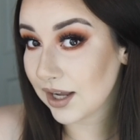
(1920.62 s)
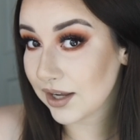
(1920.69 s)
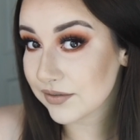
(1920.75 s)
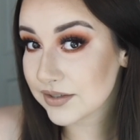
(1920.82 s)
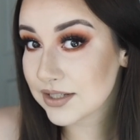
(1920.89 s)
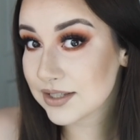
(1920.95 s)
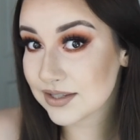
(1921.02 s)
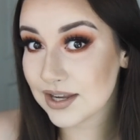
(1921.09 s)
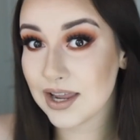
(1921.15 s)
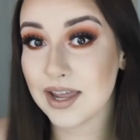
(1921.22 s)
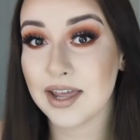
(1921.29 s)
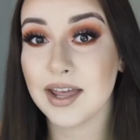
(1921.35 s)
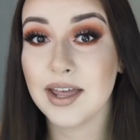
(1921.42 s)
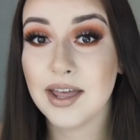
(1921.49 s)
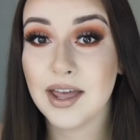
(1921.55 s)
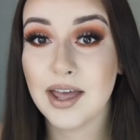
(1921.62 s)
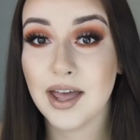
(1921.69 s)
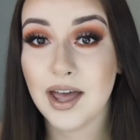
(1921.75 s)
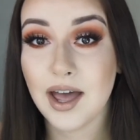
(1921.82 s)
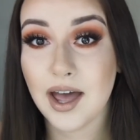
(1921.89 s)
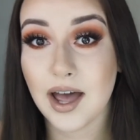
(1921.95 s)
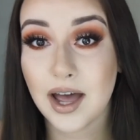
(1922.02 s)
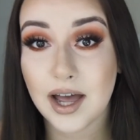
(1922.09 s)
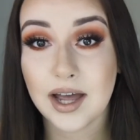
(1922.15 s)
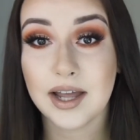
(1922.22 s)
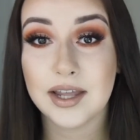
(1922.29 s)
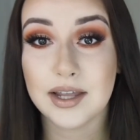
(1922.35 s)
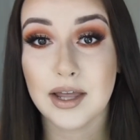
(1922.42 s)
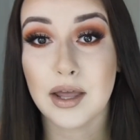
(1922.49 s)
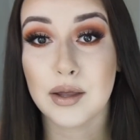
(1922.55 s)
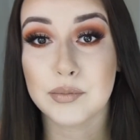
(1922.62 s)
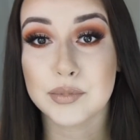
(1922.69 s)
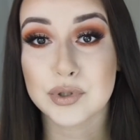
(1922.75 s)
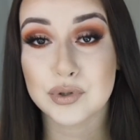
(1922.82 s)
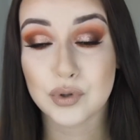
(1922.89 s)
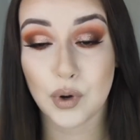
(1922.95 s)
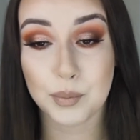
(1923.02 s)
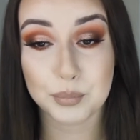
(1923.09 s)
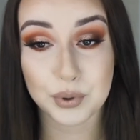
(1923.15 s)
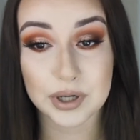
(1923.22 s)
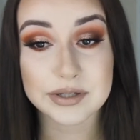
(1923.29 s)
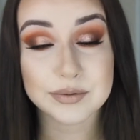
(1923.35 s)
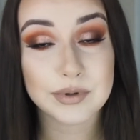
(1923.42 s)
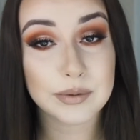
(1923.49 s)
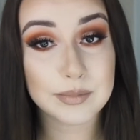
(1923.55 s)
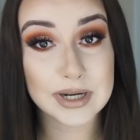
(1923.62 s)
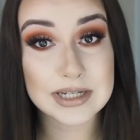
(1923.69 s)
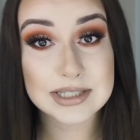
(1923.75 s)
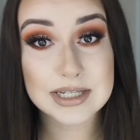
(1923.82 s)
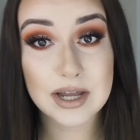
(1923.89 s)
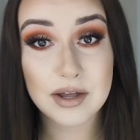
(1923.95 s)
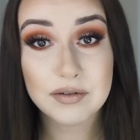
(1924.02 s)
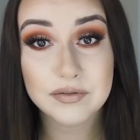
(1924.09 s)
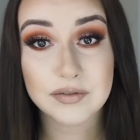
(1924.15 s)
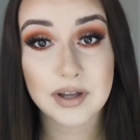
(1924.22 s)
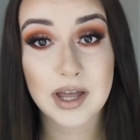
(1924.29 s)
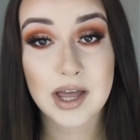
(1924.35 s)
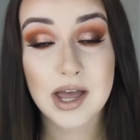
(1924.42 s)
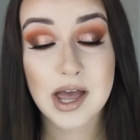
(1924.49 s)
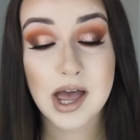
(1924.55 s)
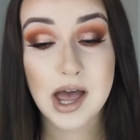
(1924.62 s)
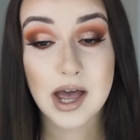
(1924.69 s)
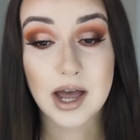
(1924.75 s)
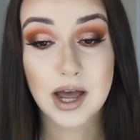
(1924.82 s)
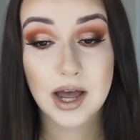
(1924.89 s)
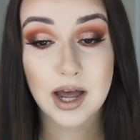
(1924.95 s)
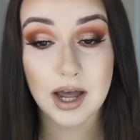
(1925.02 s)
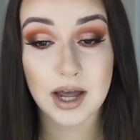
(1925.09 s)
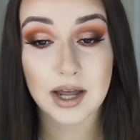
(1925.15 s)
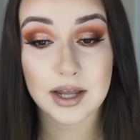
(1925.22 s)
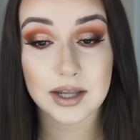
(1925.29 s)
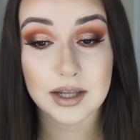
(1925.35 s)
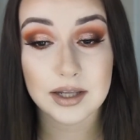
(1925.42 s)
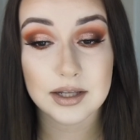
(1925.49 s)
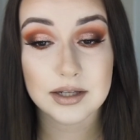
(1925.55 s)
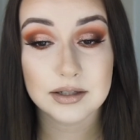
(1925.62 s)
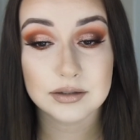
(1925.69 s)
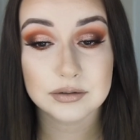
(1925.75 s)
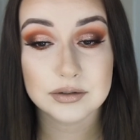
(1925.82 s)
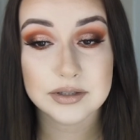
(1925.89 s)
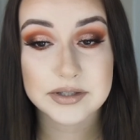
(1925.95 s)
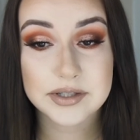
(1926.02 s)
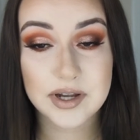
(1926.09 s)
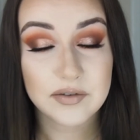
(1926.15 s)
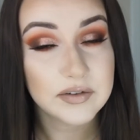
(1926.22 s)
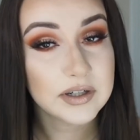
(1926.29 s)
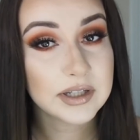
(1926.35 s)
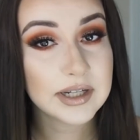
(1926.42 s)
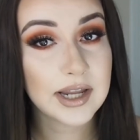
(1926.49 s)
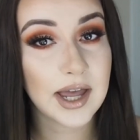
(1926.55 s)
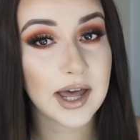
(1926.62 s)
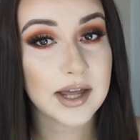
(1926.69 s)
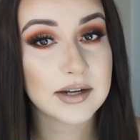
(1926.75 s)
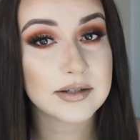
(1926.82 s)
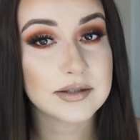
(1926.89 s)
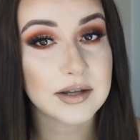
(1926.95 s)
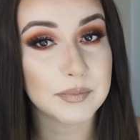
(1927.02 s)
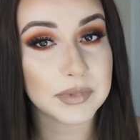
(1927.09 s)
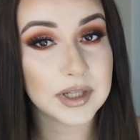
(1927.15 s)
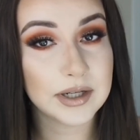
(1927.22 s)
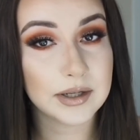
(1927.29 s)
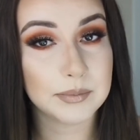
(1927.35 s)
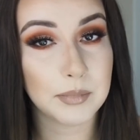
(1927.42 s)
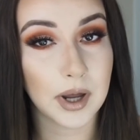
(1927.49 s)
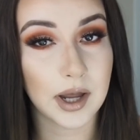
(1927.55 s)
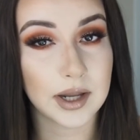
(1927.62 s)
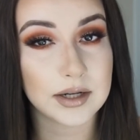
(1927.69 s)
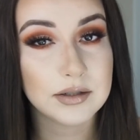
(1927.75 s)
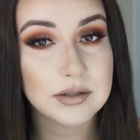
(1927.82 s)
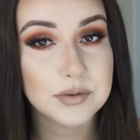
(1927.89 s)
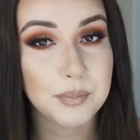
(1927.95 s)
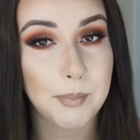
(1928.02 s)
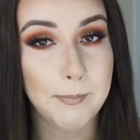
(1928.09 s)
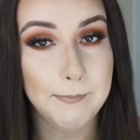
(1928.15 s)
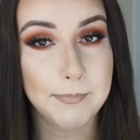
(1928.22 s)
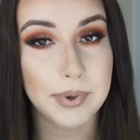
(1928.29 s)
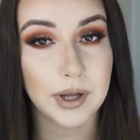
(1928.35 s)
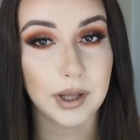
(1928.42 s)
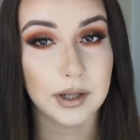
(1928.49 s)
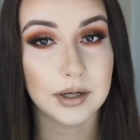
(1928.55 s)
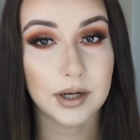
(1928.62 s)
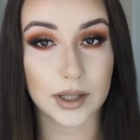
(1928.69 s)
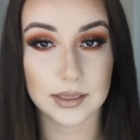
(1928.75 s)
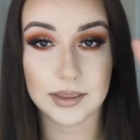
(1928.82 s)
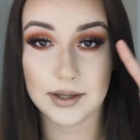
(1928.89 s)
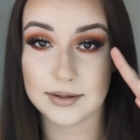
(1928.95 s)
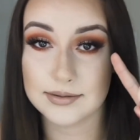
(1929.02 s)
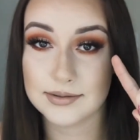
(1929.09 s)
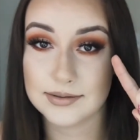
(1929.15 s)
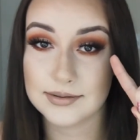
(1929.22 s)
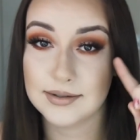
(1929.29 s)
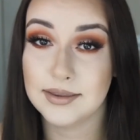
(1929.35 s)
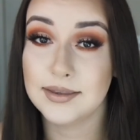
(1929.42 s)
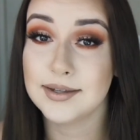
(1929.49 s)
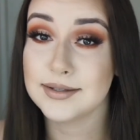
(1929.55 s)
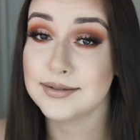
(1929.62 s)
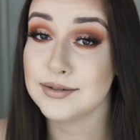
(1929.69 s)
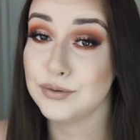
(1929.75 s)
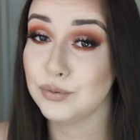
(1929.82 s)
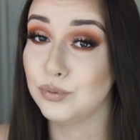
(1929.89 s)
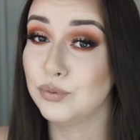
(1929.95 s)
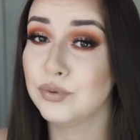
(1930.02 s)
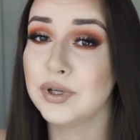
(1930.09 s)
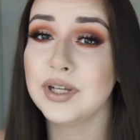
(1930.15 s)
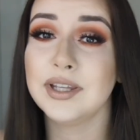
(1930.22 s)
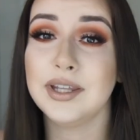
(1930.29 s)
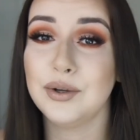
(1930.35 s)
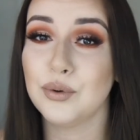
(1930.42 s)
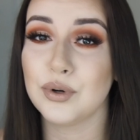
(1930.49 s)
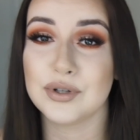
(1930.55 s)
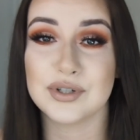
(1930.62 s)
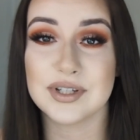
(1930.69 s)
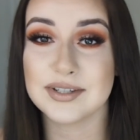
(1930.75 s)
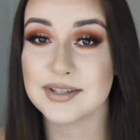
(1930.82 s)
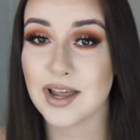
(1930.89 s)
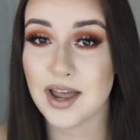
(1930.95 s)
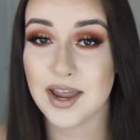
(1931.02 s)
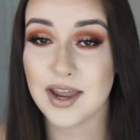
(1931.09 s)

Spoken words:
have to say, I am so impressed with myself. I definitely had something in mind, but not this. This is really gorgeous.